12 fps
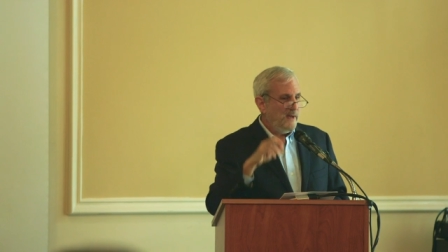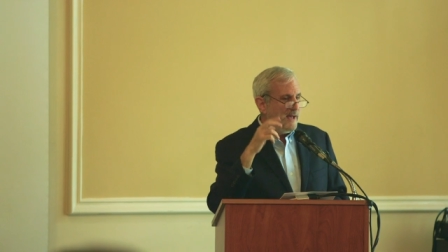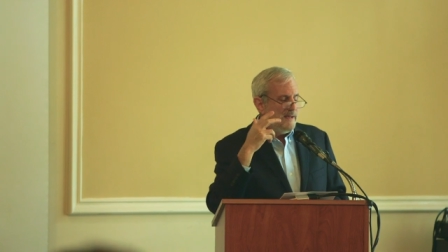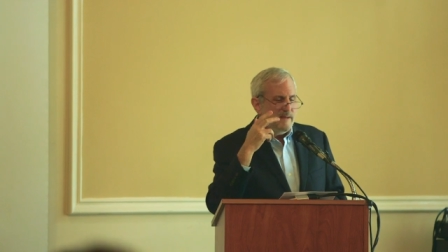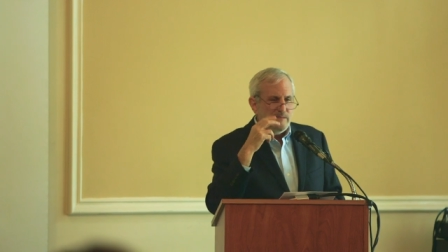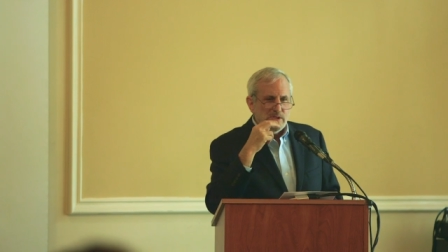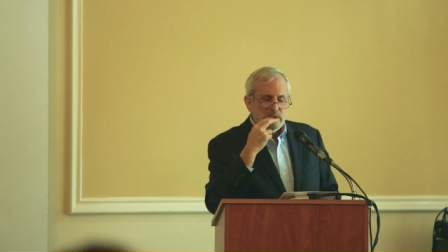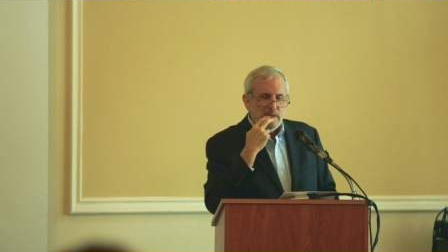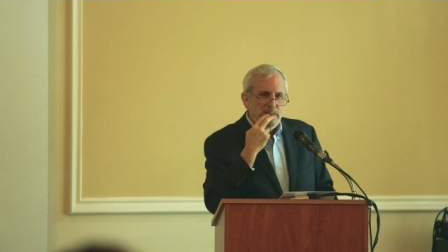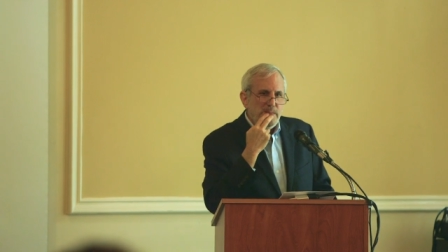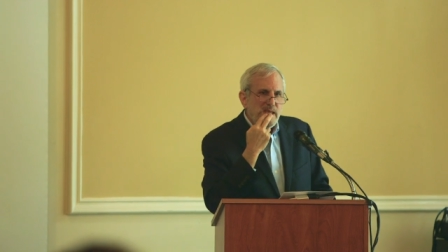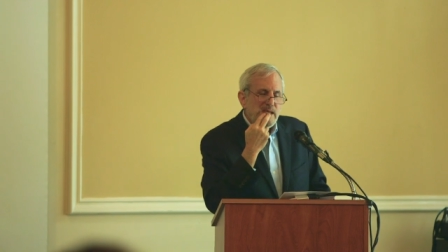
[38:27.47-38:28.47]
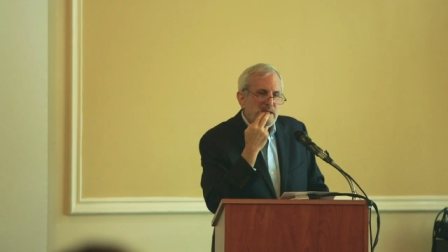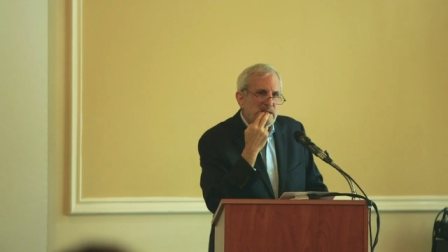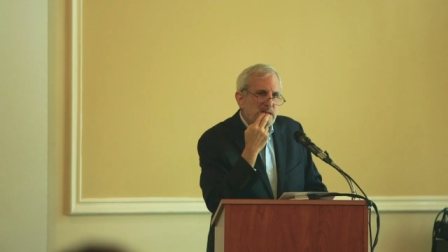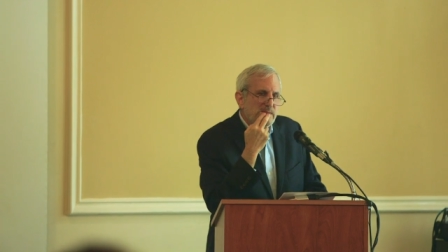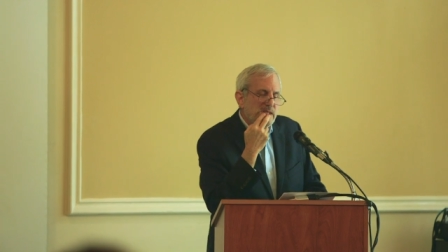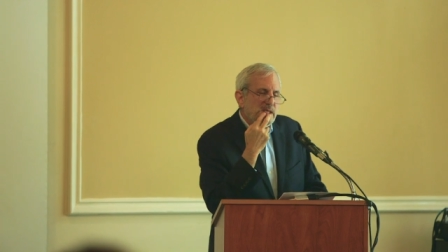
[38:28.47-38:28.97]
I I'm just amazed,
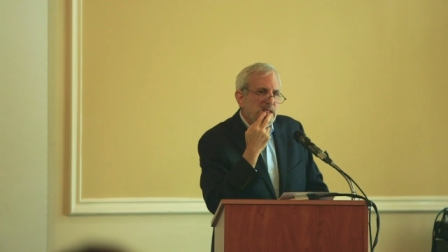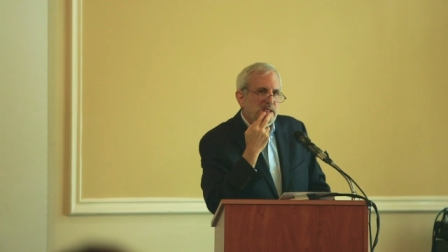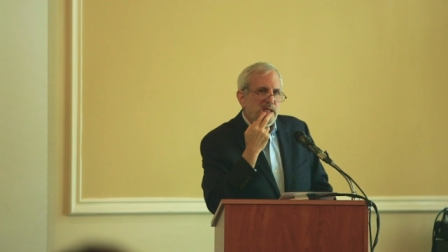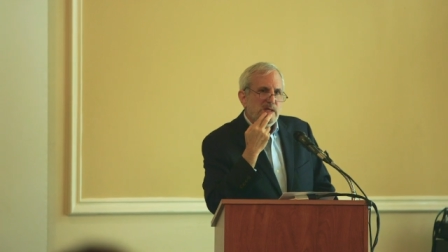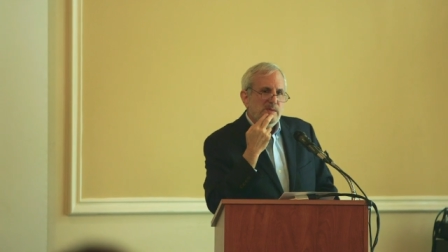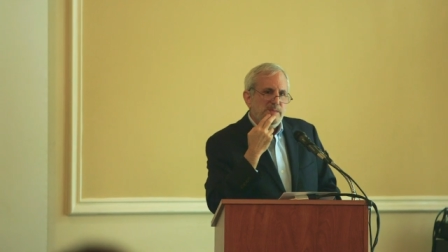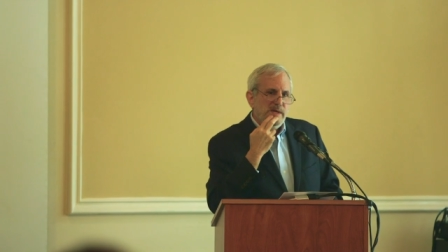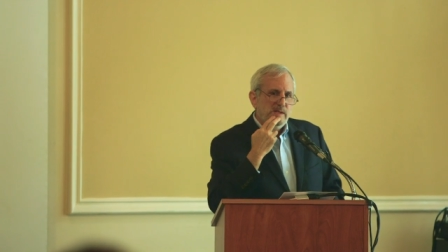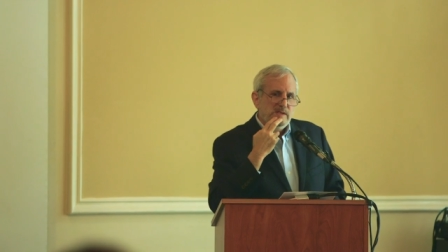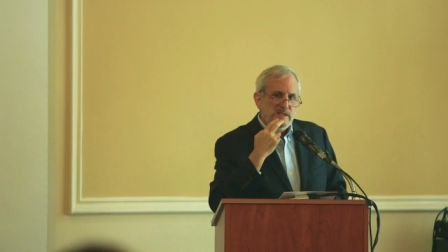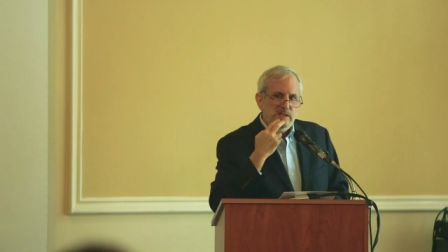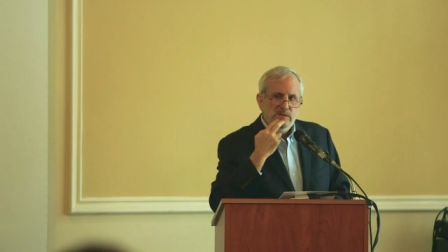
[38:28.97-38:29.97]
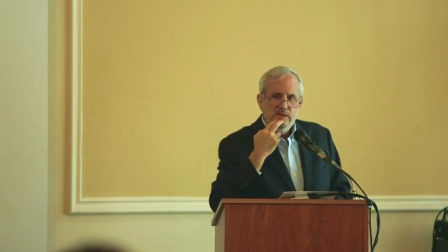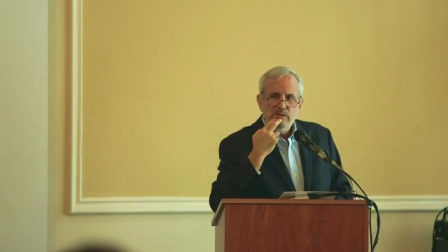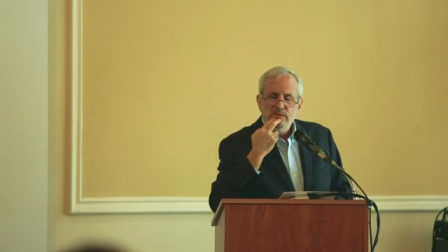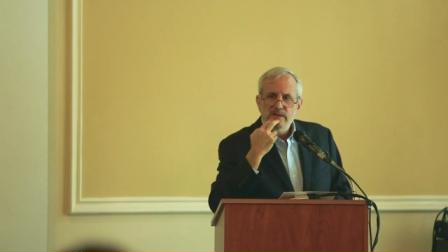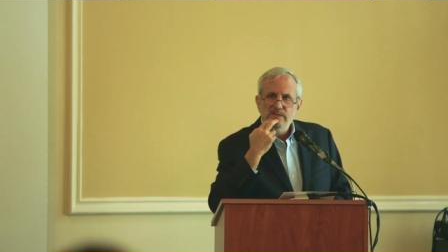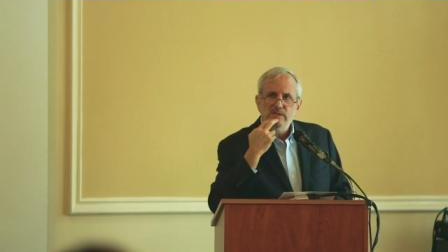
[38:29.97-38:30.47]
I'm thinking now about
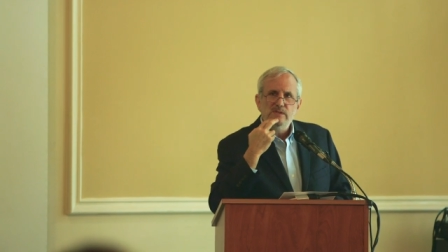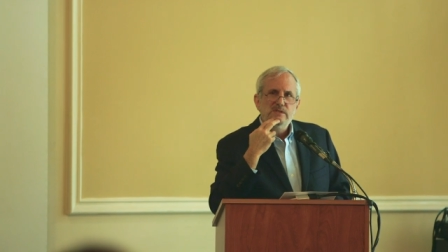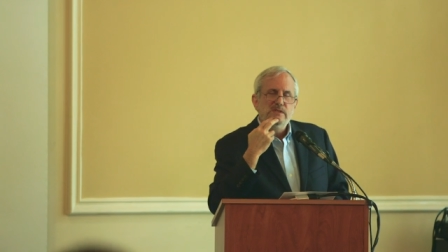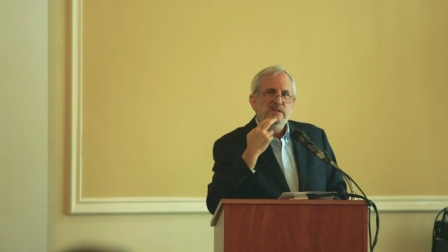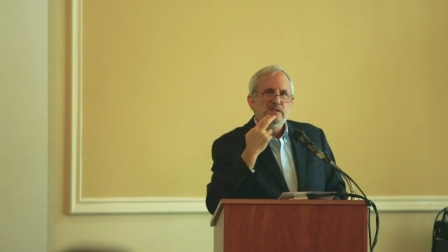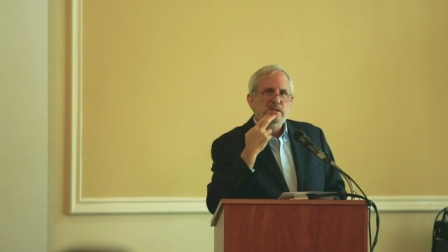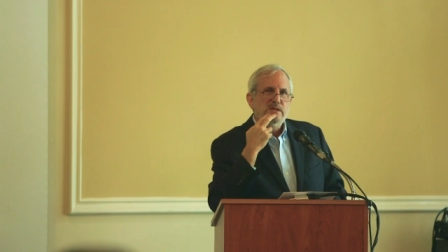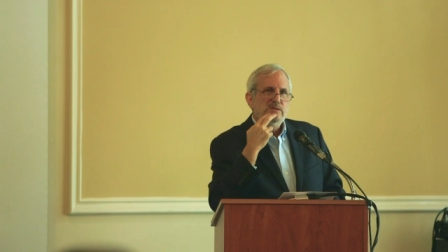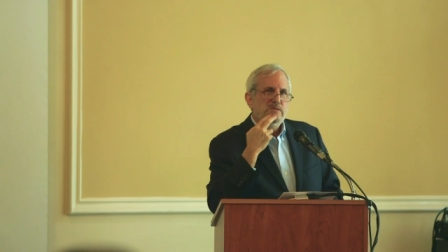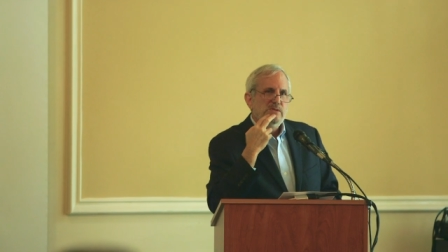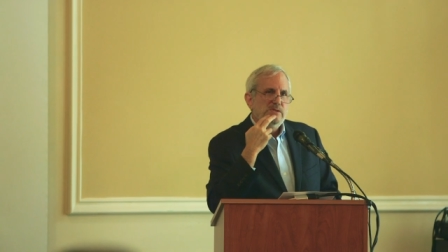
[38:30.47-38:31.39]
Syrian refugees in this country.